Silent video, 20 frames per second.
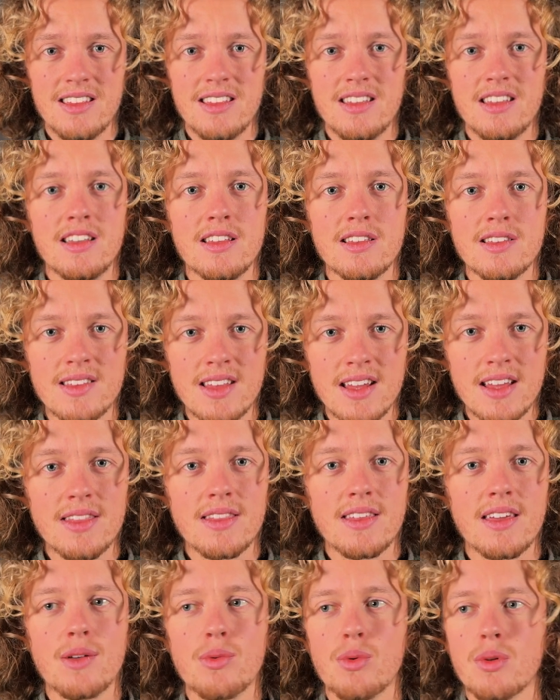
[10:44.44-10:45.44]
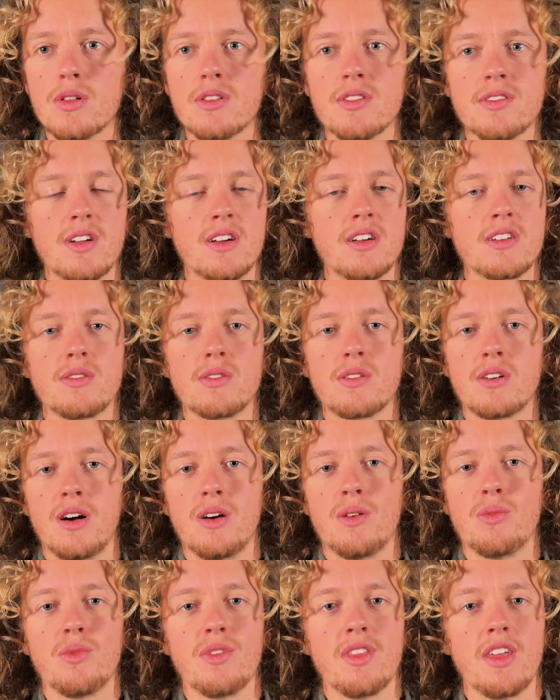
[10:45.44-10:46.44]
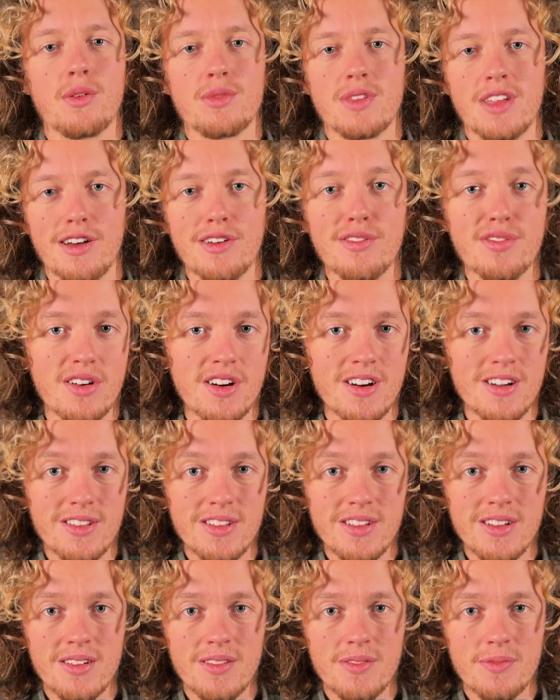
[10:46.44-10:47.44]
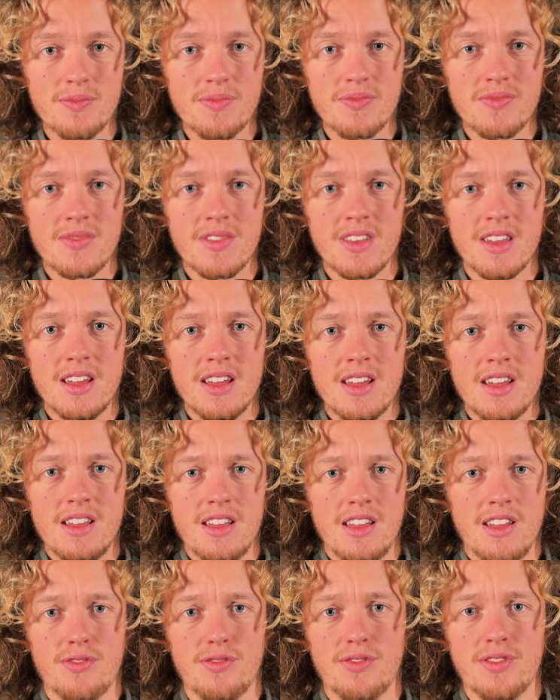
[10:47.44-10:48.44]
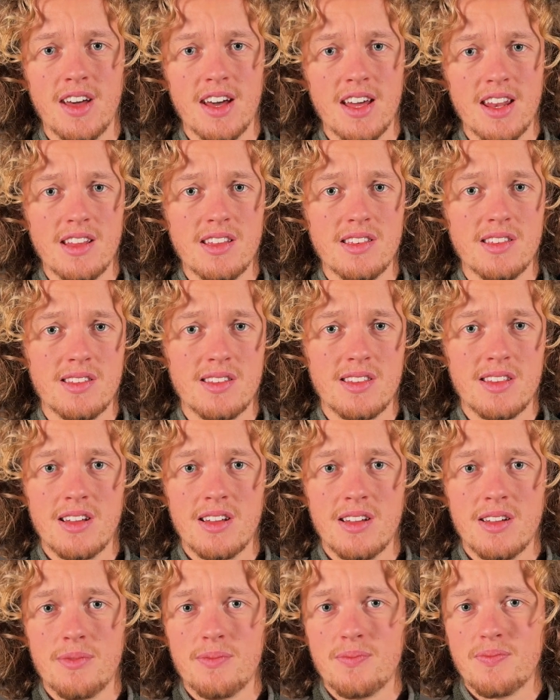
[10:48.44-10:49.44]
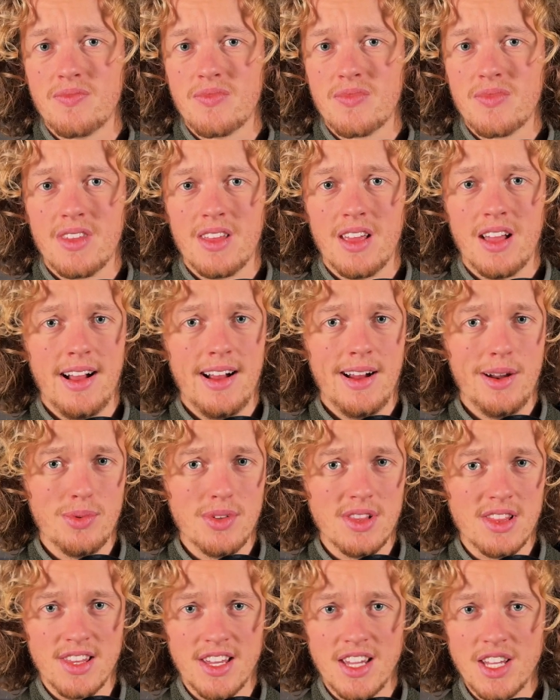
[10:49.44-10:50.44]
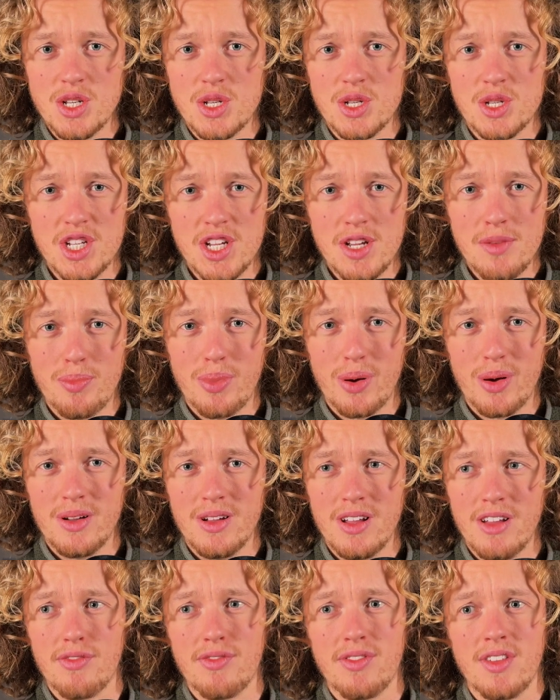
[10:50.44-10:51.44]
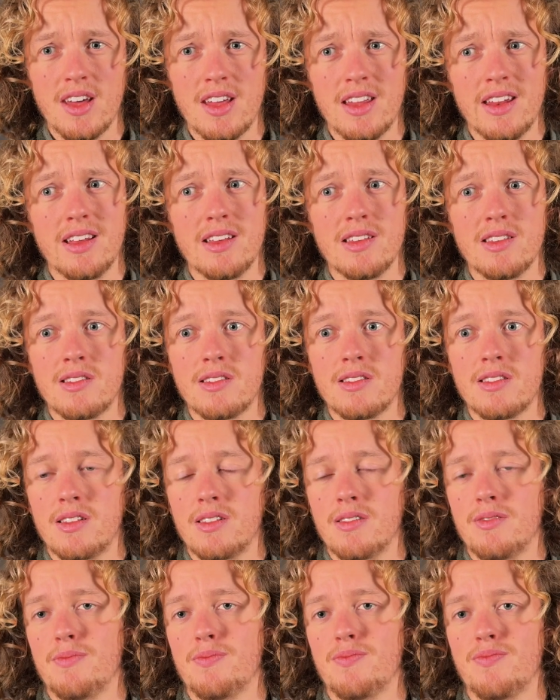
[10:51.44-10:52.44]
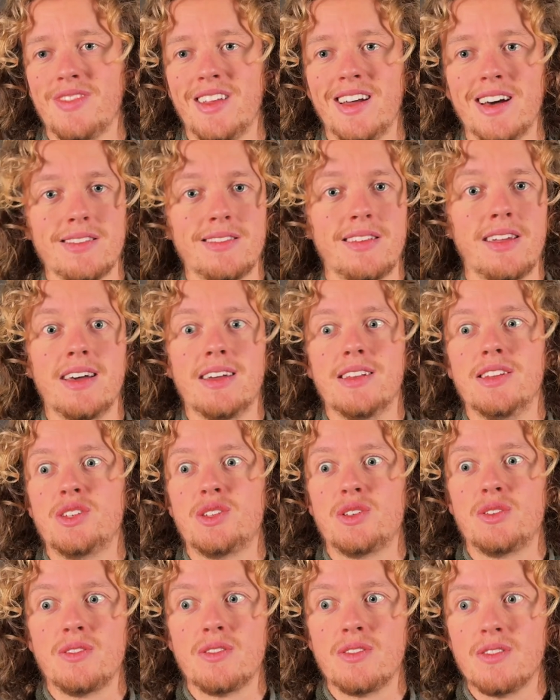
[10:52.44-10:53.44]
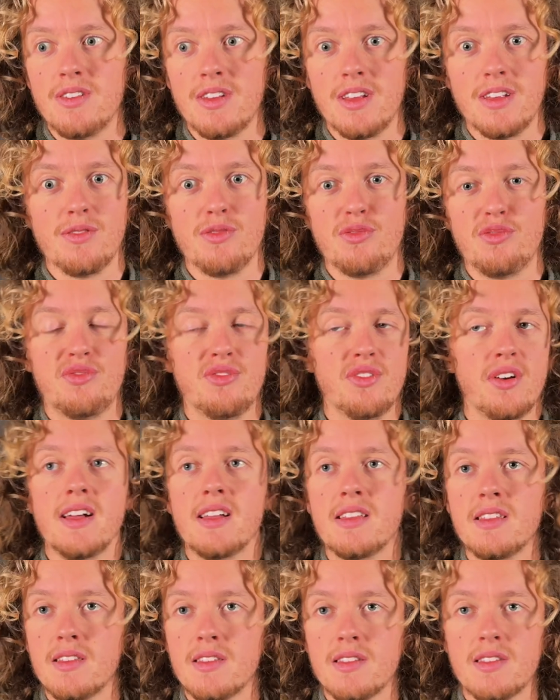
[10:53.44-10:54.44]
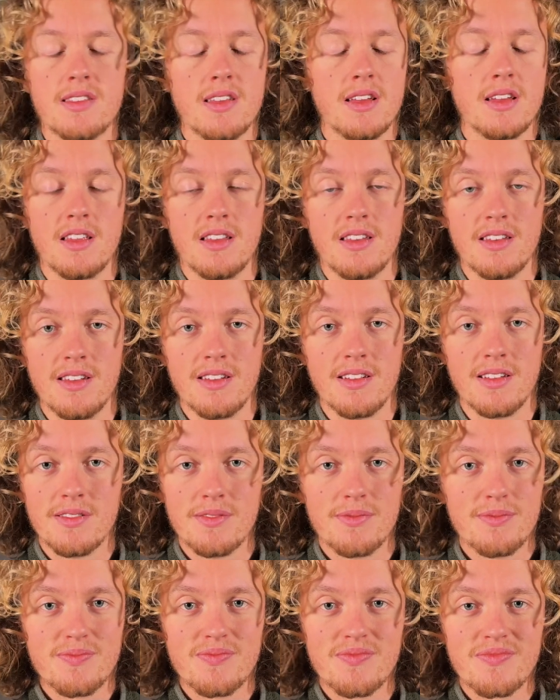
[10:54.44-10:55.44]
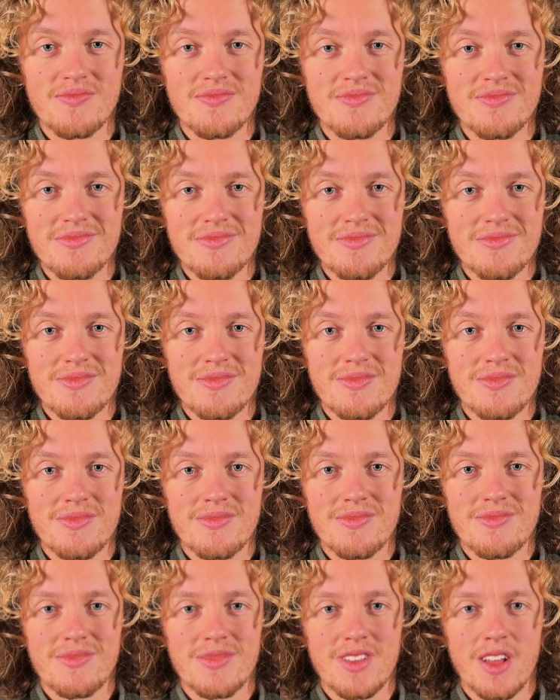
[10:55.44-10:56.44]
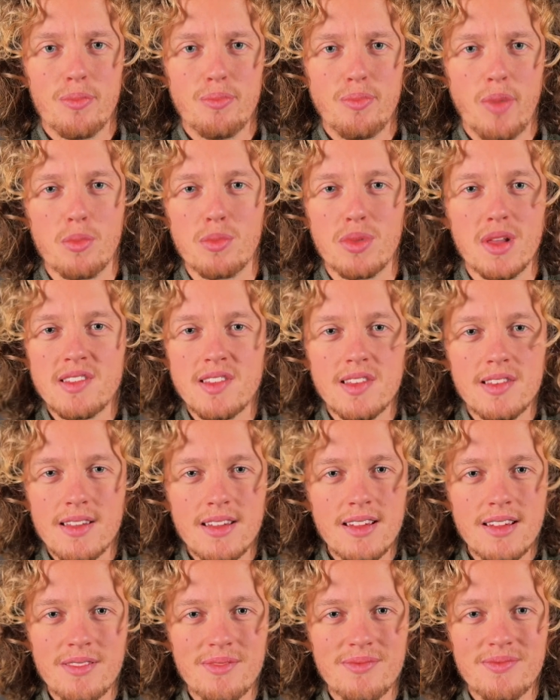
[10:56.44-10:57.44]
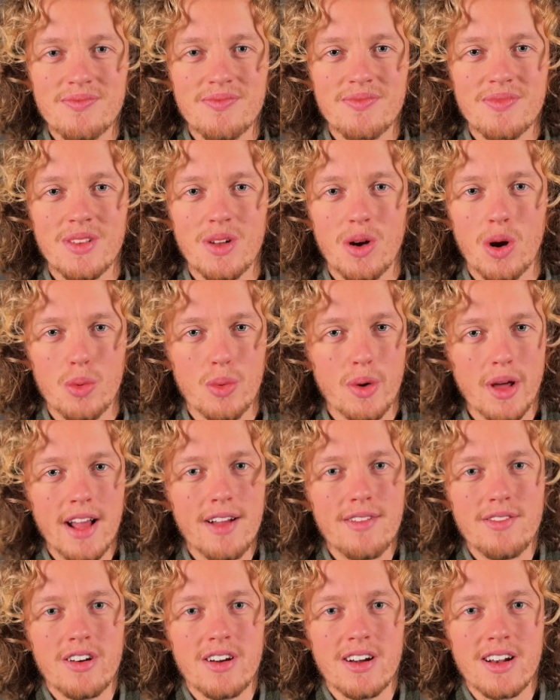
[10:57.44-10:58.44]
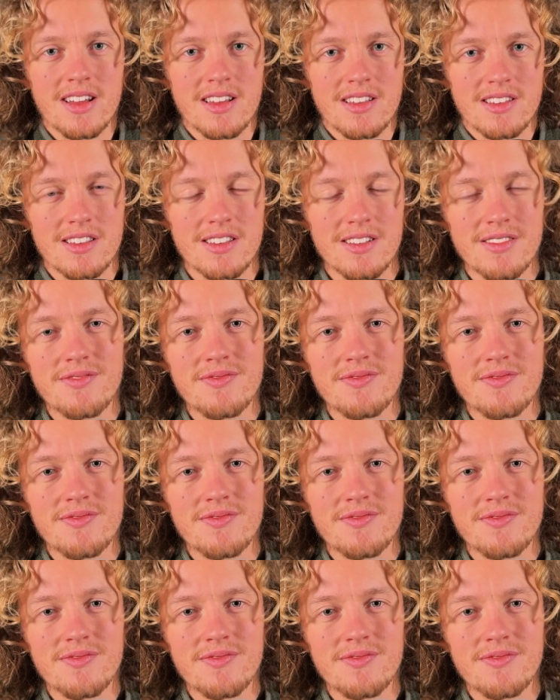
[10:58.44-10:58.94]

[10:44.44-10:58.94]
Instead, they will start to come without effort. If that is a relationship, if that is attention and friends and publicity, or whatever it is,